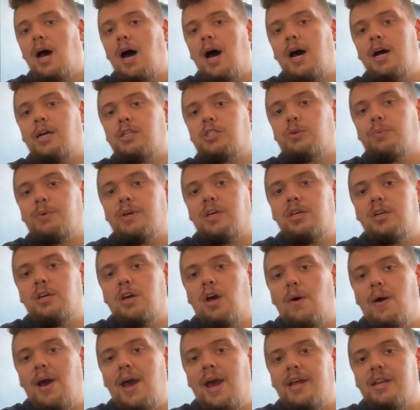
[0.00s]
So we can
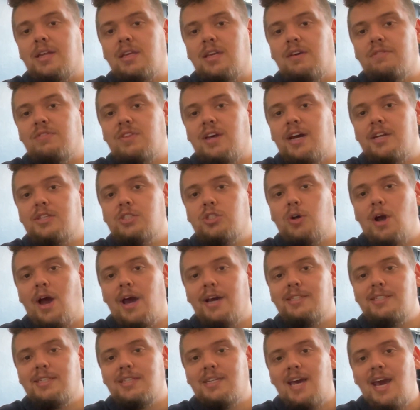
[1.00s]
go ahead and give that a
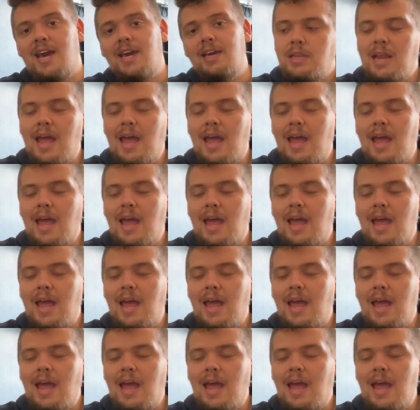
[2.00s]
try today.